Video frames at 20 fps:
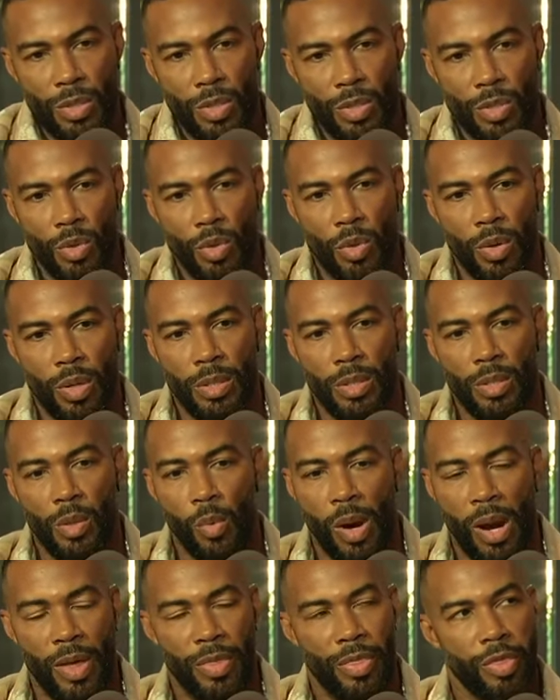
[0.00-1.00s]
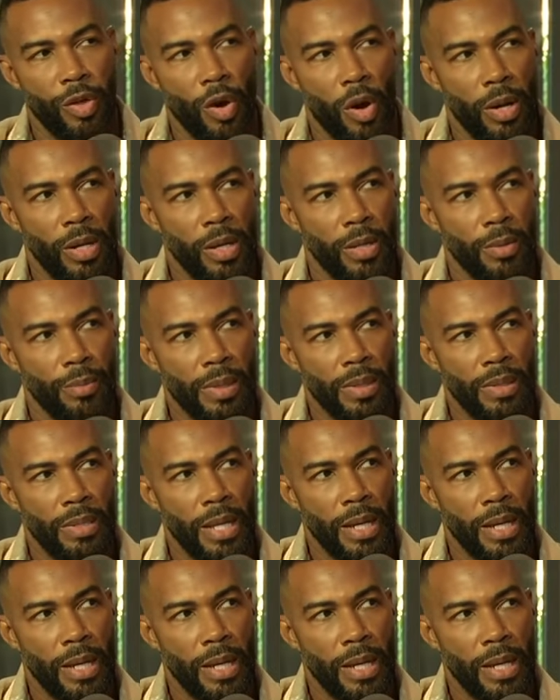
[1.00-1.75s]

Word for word: the story to where I thought it could be